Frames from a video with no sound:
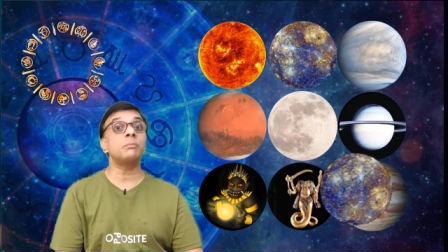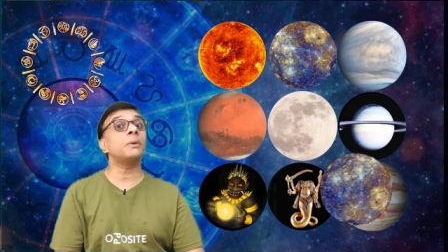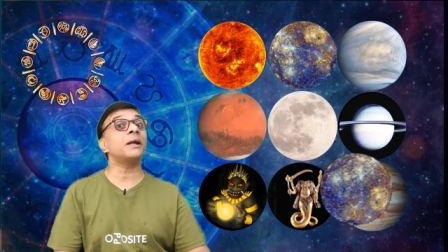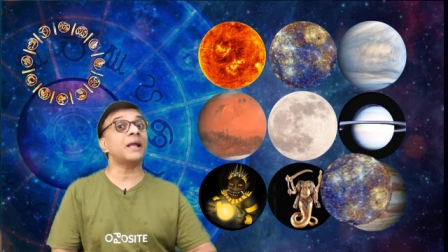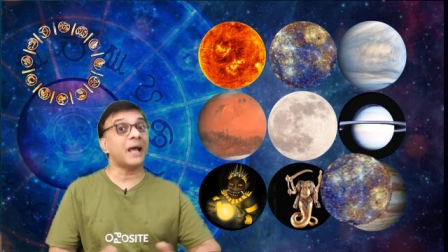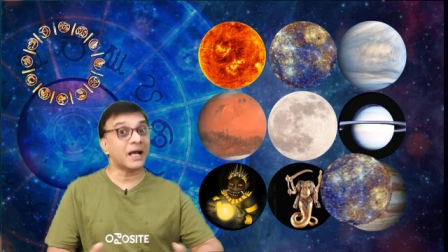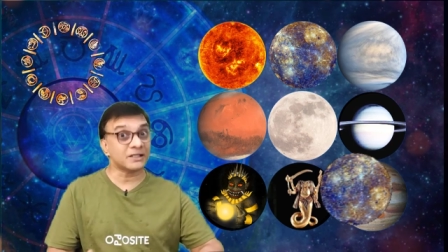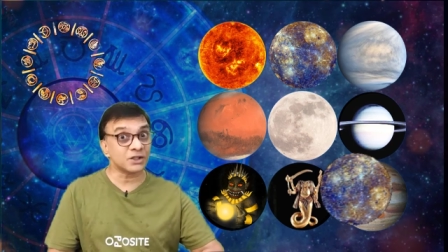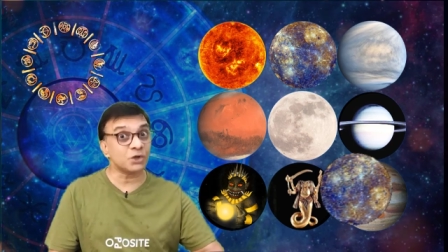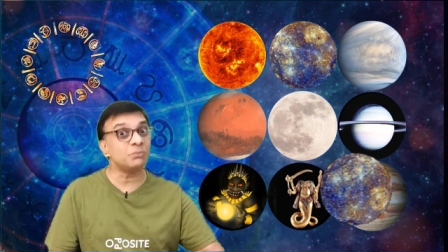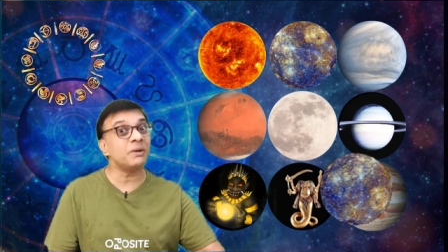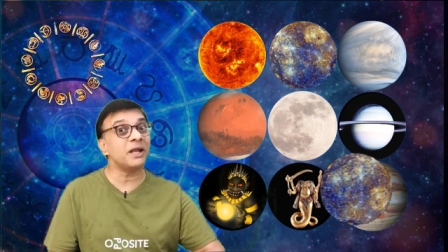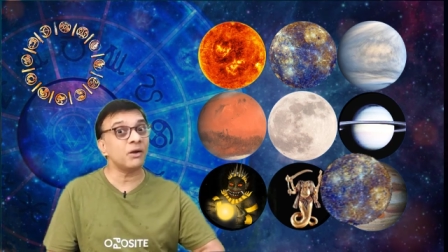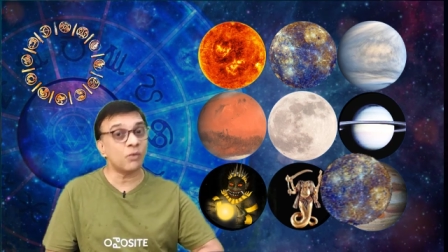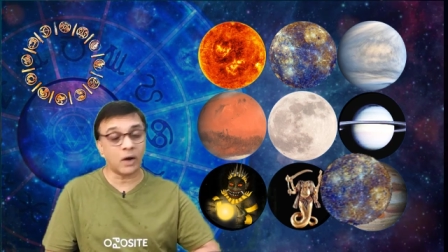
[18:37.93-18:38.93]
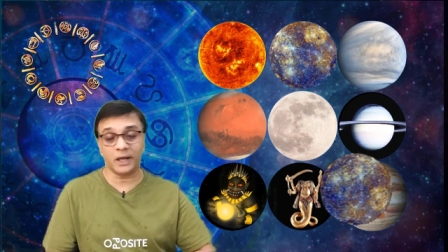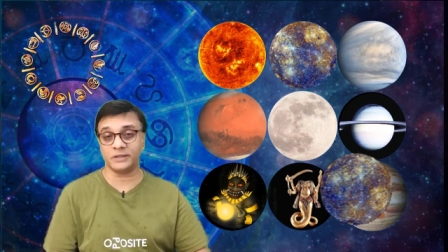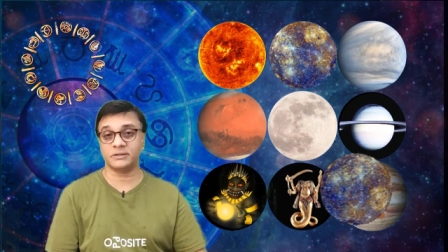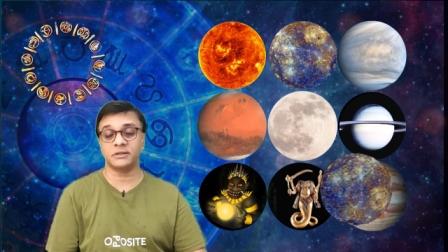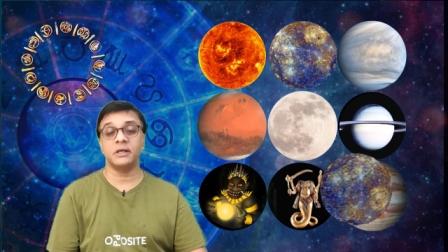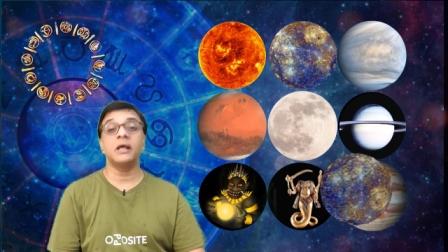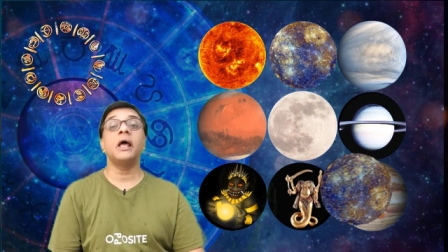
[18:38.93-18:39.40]
but has it been
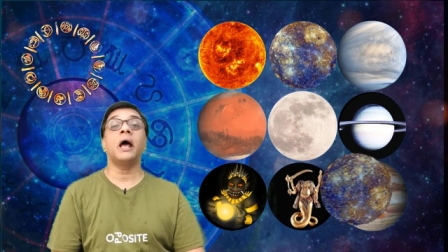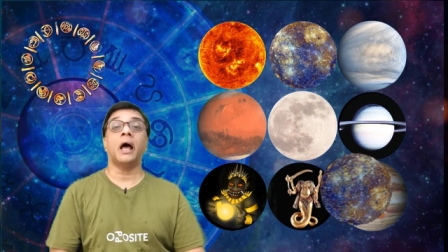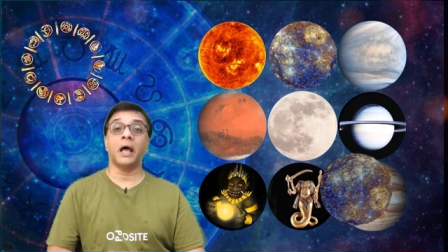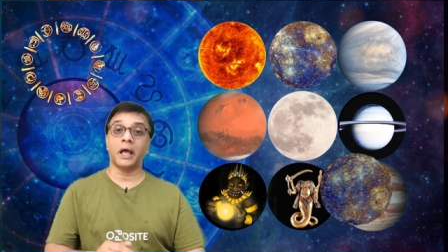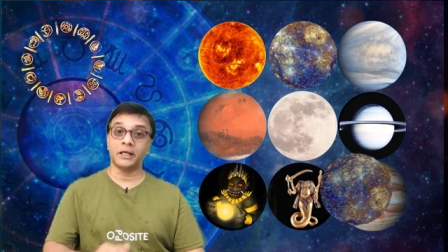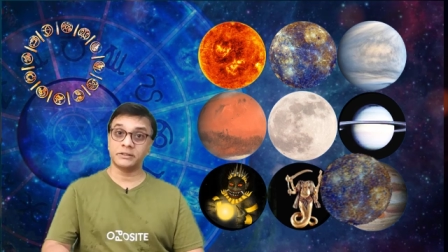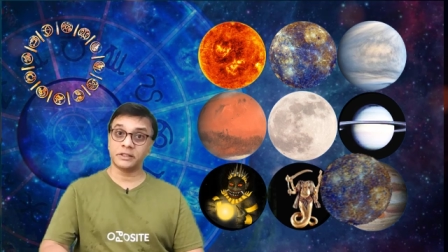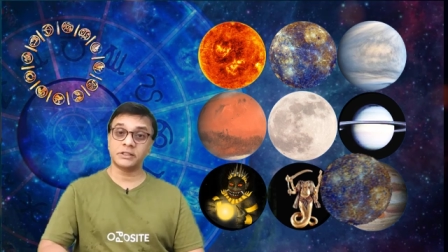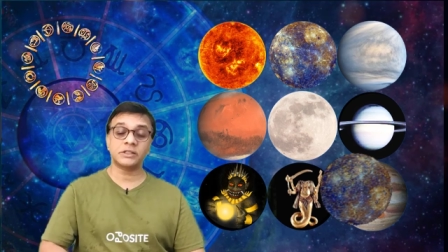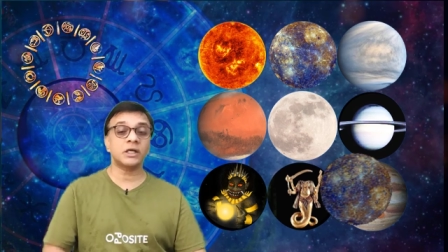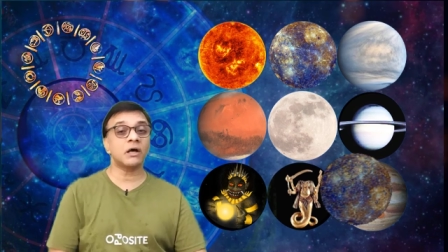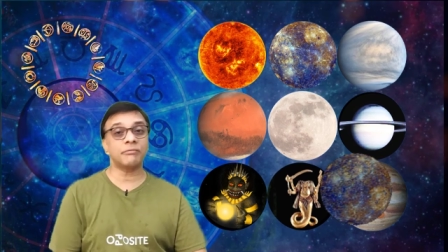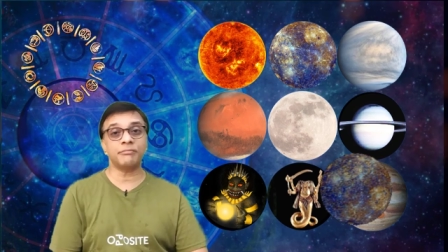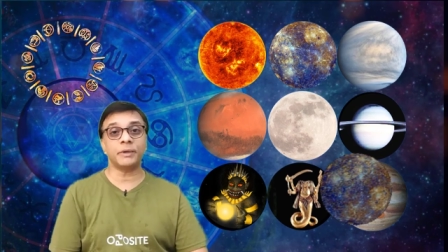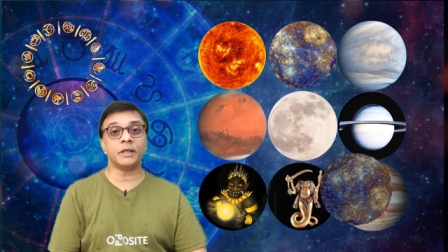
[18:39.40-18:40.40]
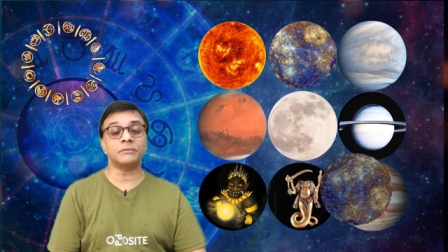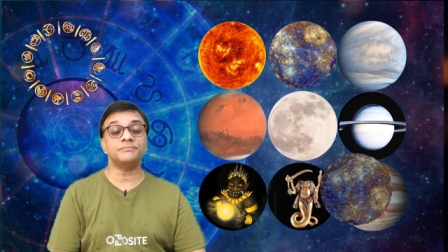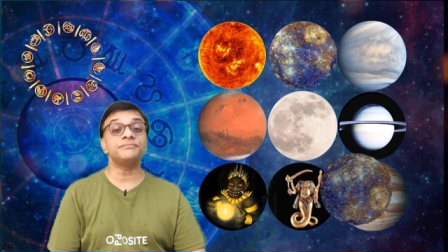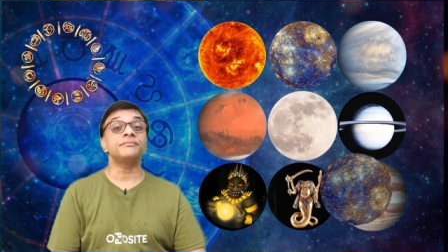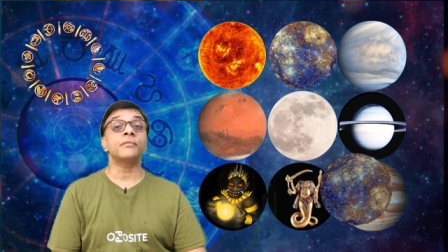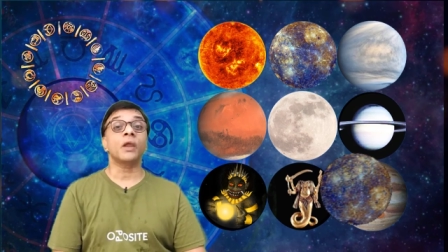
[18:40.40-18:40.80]
wise? Has it served me?